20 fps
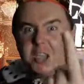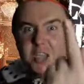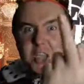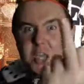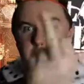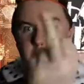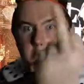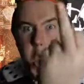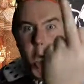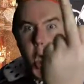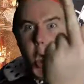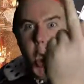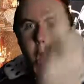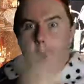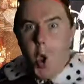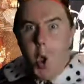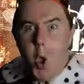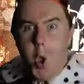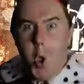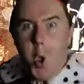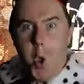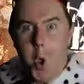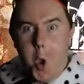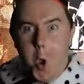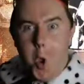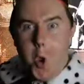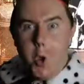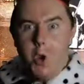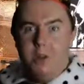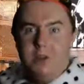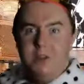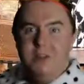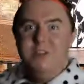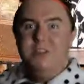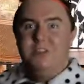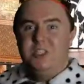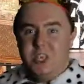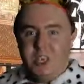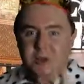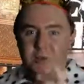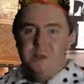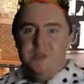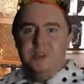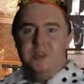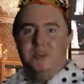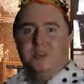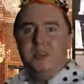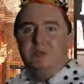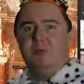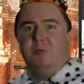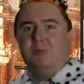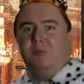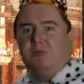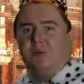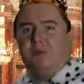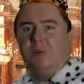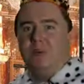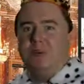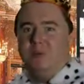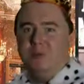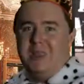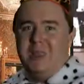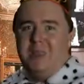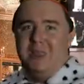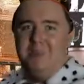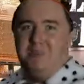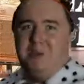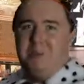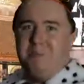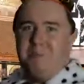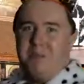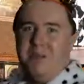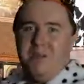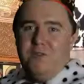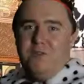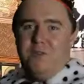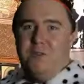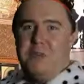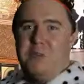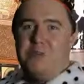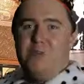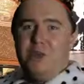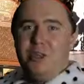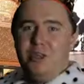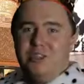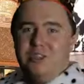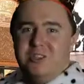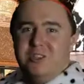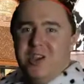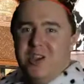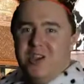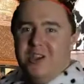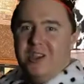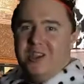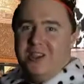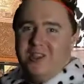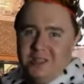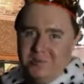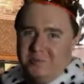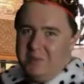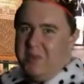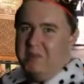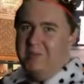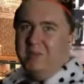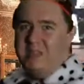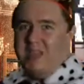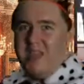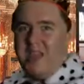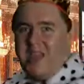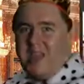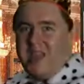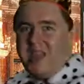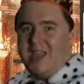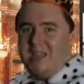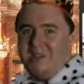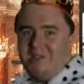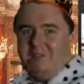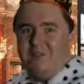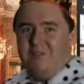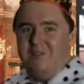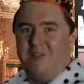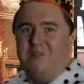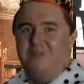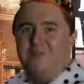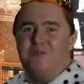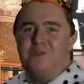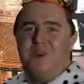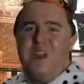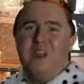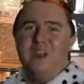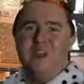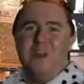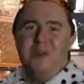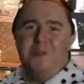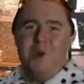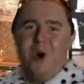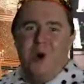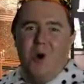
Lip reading: You! 2 in this episode. I'm getting a bit big for me britches, aren't I? I don't care. I'll fight them